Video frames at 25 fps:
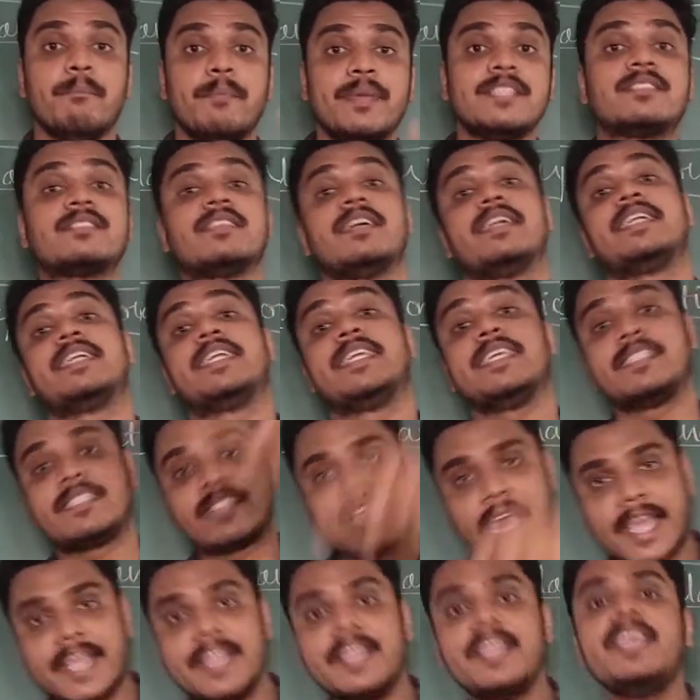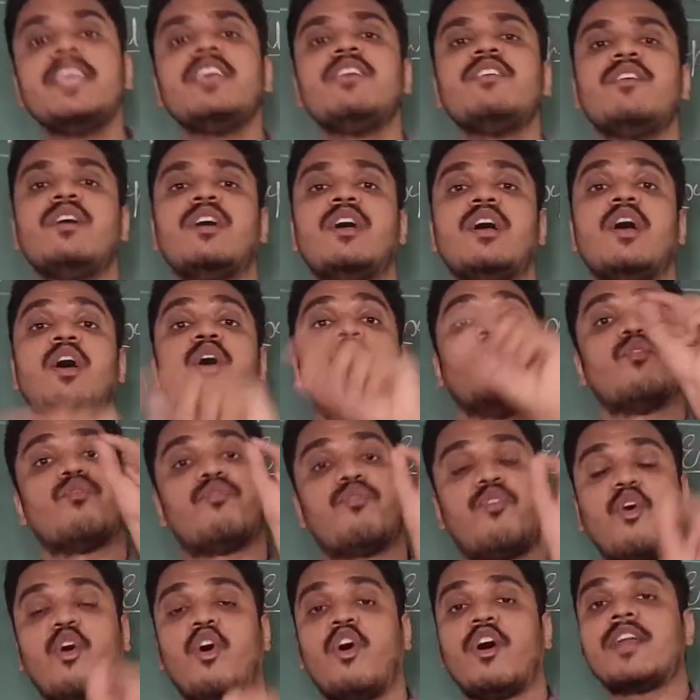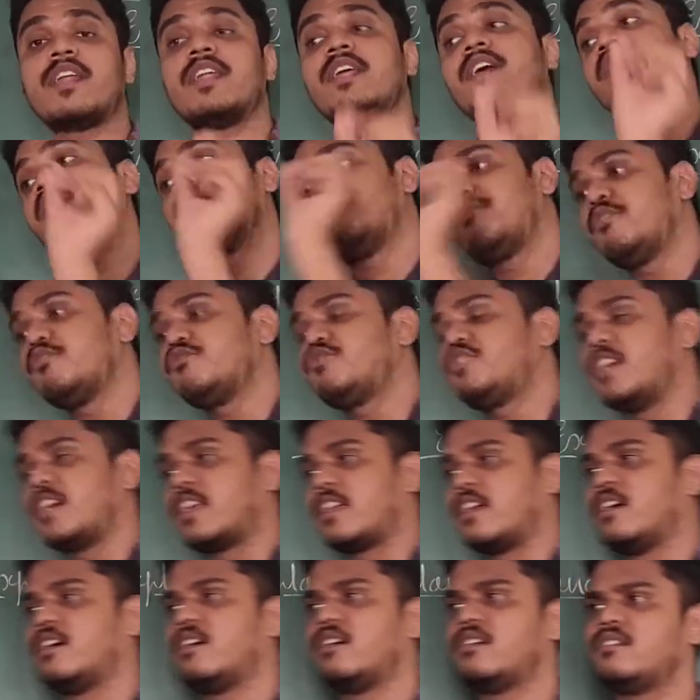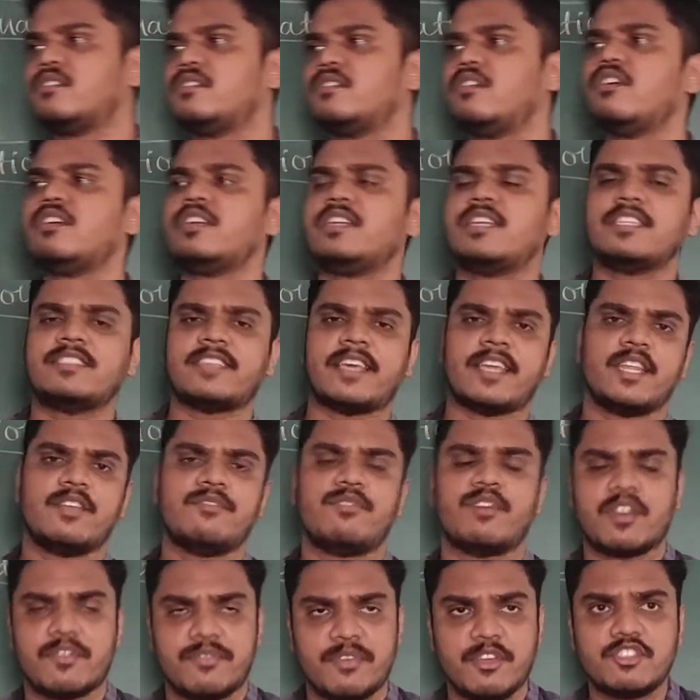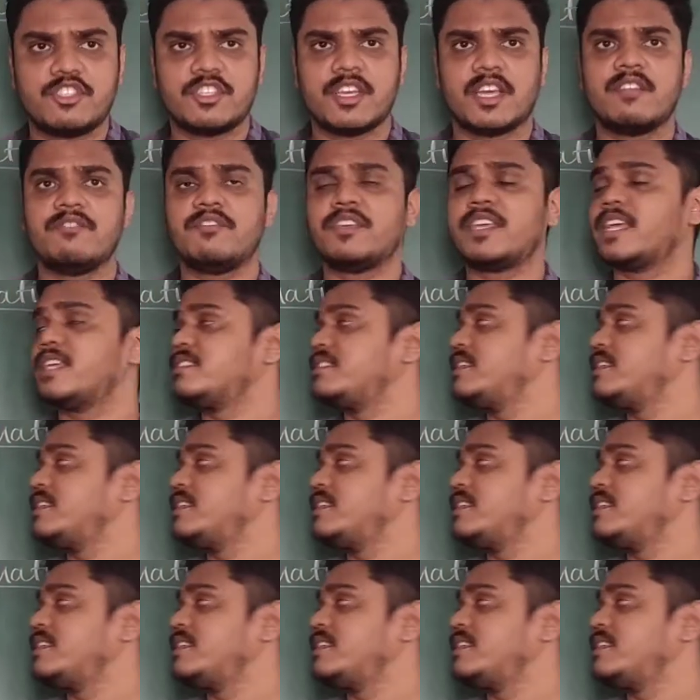means designing for future. Not designing for future. You can